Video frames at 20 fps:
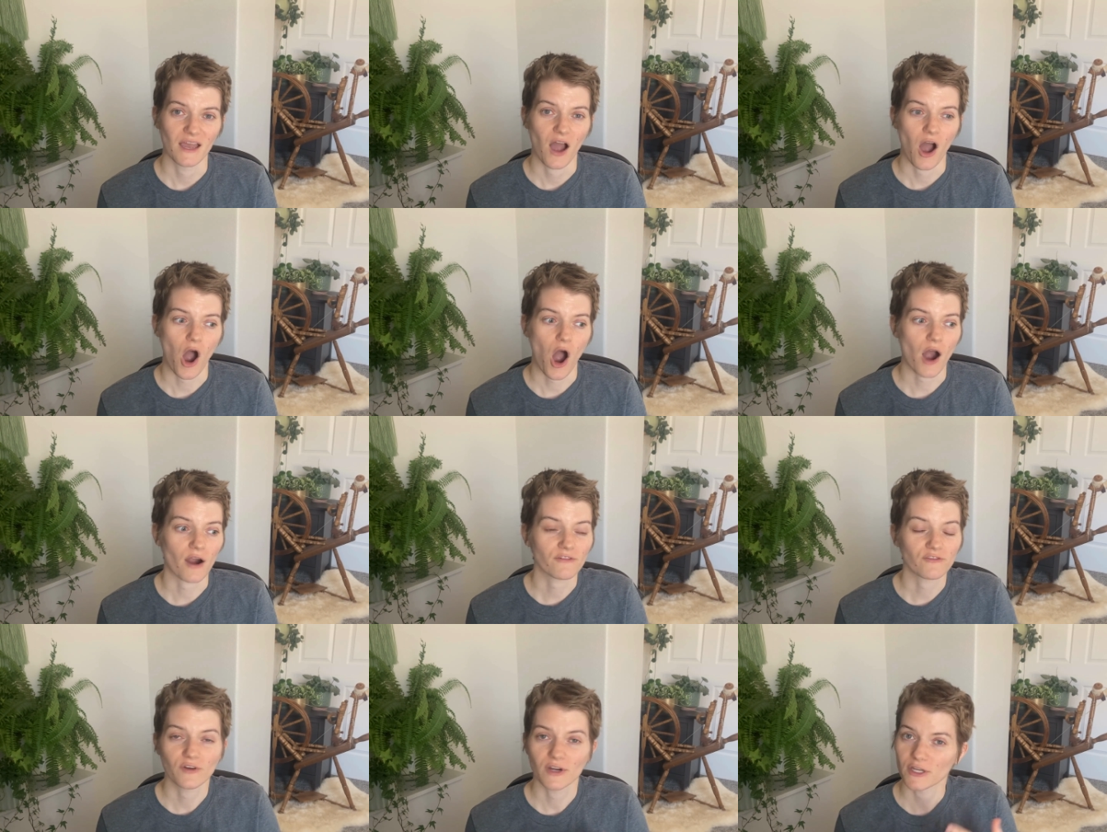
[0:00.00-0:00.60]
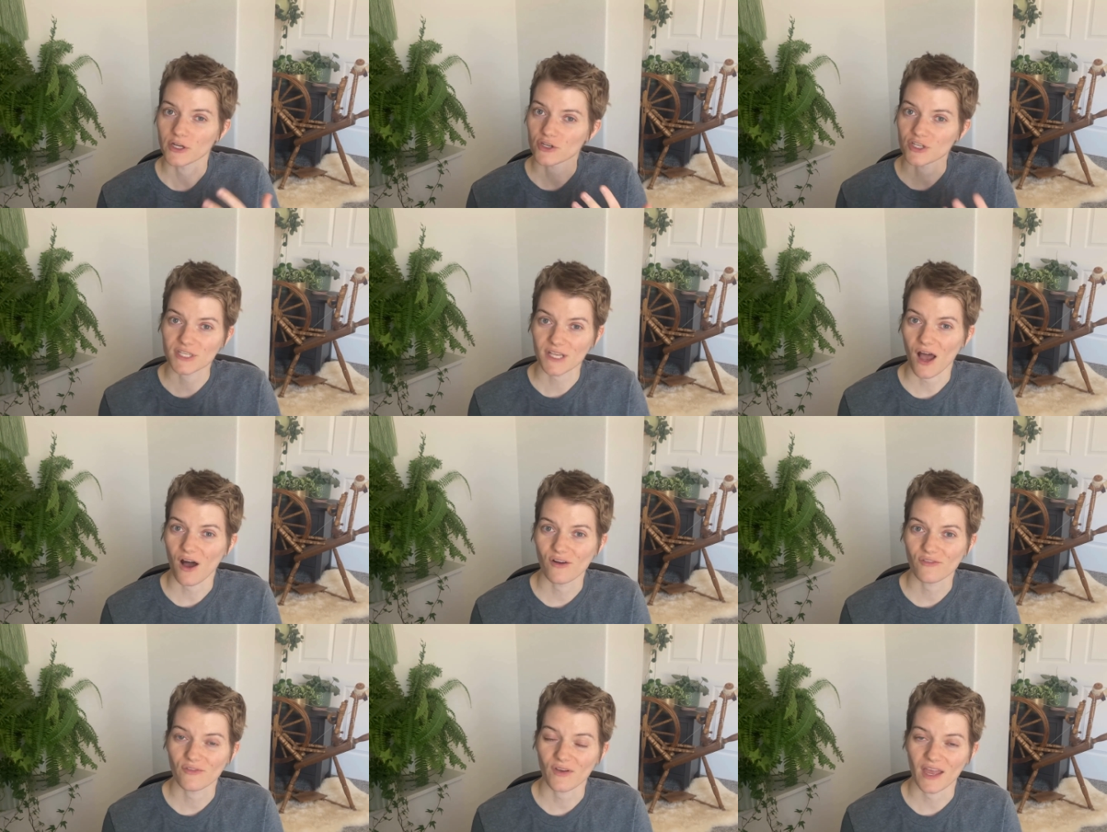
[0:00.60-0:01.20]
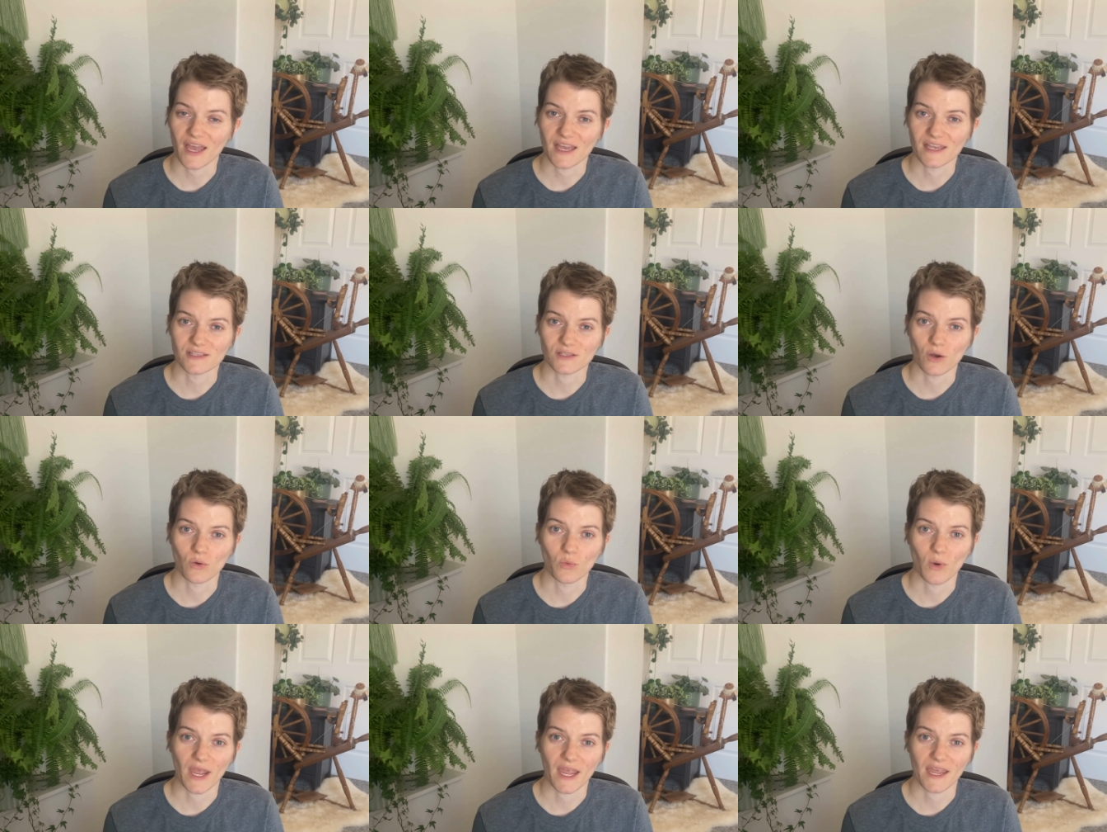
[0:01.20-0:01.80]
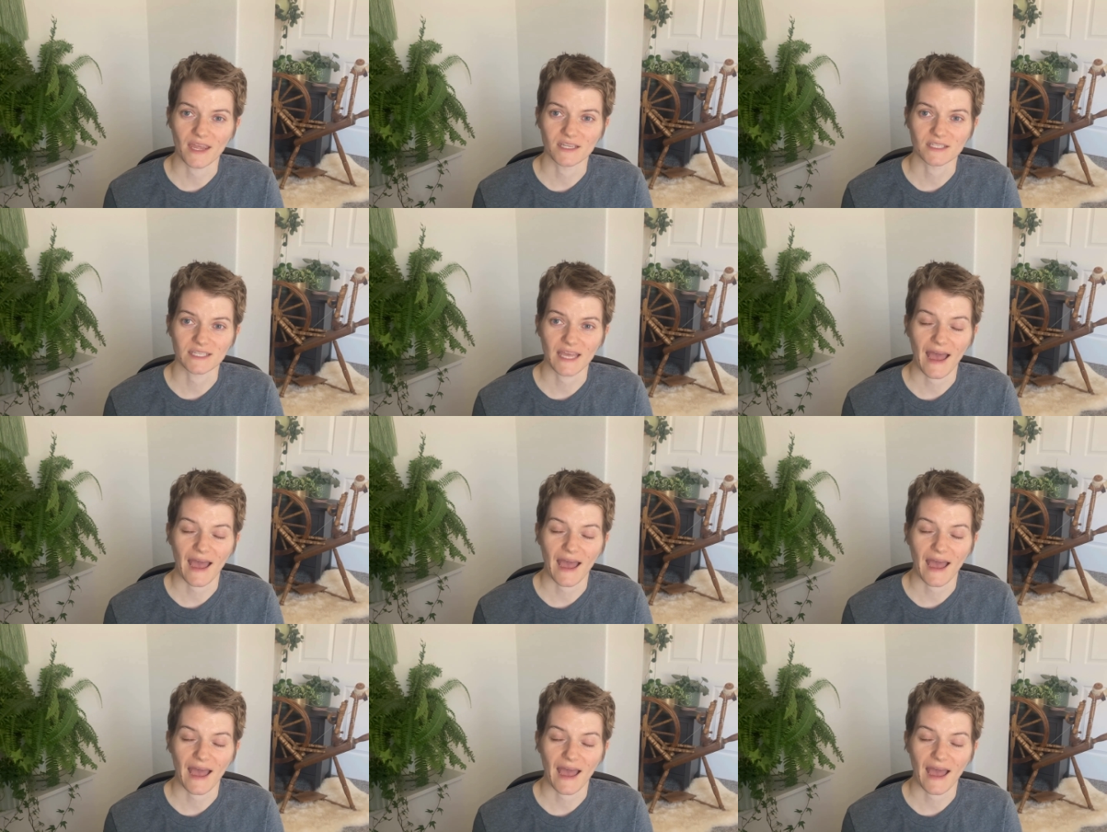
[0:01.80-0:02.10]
offering yourself as a way to